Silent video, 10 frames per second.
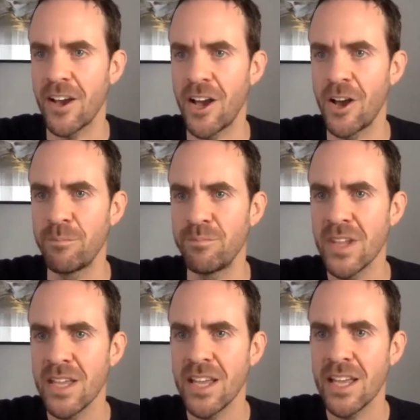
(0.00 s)
Kind
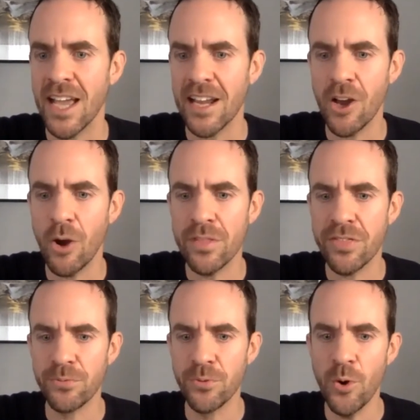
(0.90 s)
of going
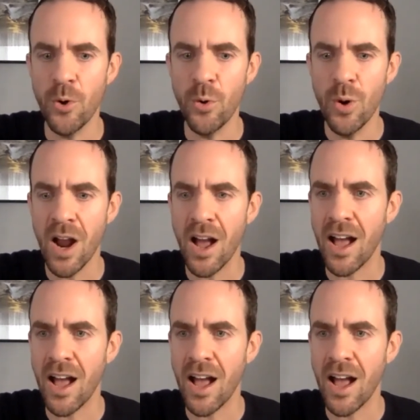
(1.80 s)
through